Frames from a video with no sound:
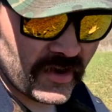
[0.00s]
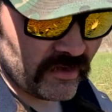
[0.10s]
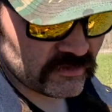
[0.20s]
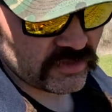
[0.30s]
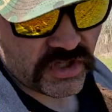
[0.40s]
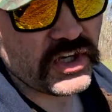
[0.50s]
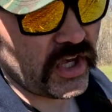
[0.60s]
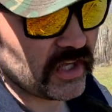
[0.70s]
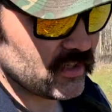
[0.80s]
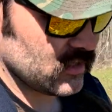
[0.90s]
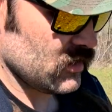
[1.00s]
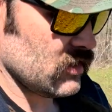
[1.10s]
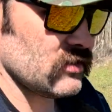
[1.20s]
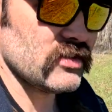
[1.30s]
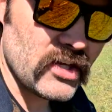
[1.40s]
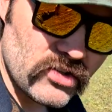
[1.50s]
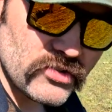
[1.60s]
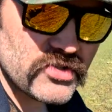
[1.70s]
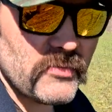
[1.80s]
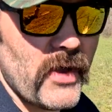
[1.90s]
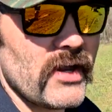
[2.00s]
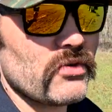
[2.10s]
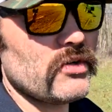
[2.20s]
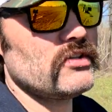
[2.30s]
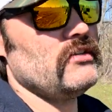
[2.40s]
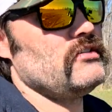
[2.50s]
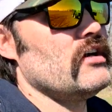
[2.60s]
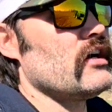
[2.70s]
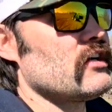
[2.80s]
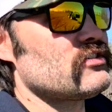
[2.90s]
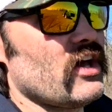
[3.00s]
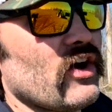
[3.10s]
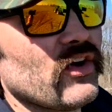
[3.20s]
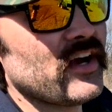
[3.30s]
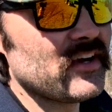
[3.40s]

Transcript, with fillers: around good. Yields are better with it. Uh, so